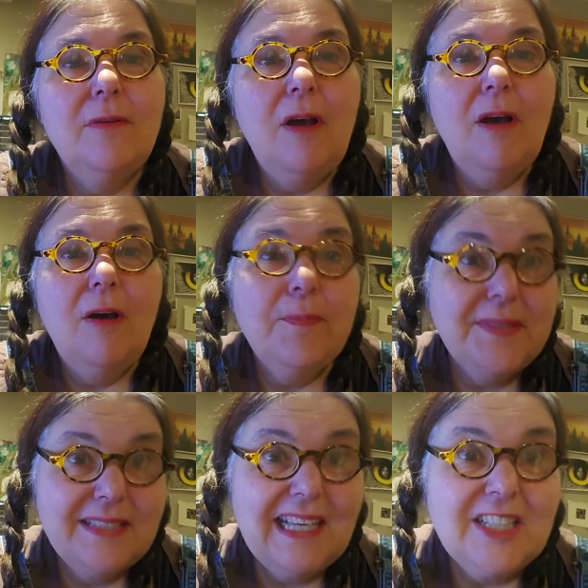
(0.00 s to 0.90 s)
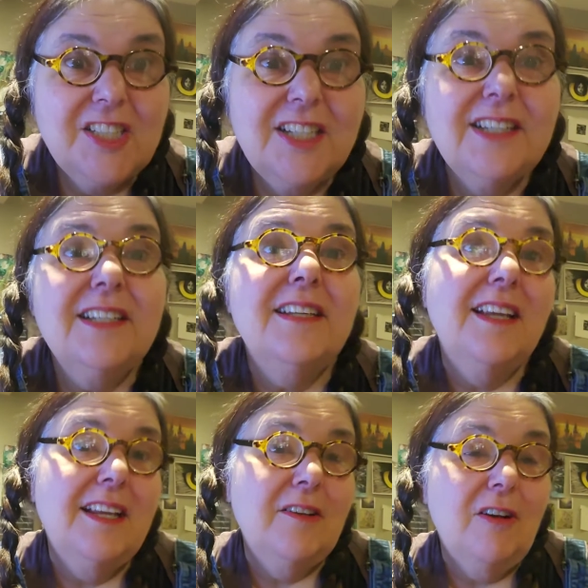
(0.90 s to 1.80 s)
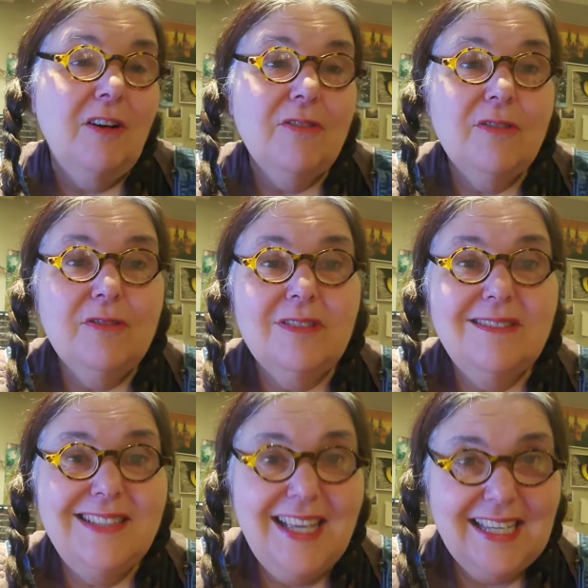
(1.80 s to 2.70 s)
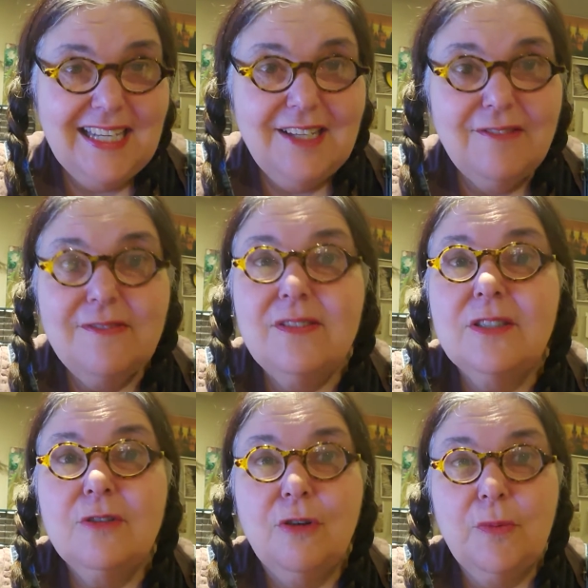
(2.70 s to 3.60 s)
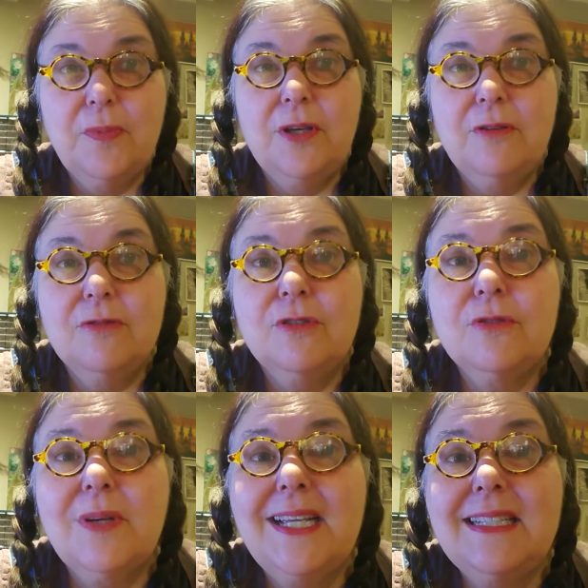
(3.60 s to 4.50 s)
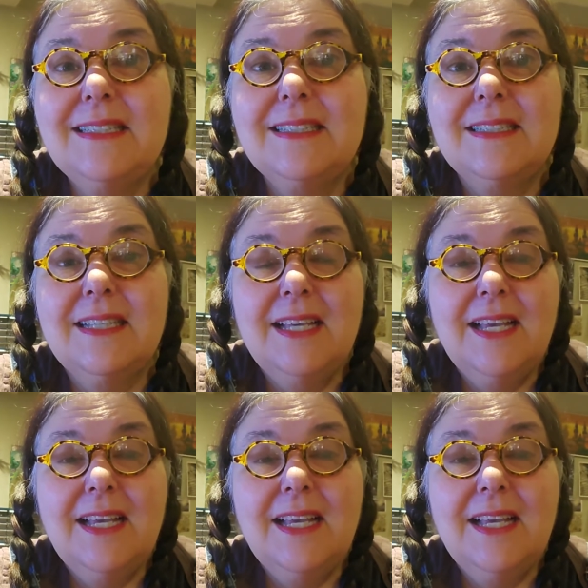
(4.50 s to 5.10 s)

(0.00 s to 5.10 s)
obsession, and all those negative Scorpio traits.